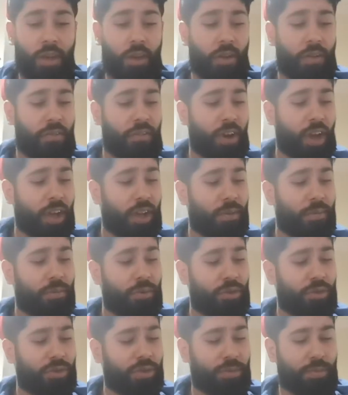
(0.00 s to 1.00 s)
Now,
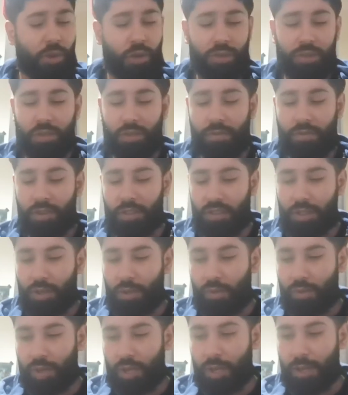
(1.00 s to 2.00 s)
Feigenbutz, most of his
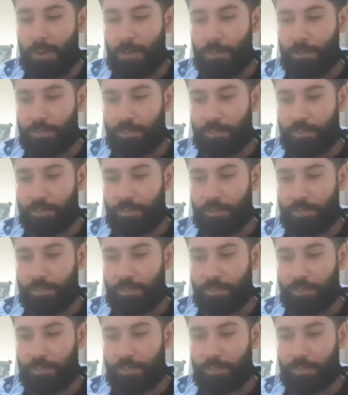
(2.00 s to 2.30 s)
career,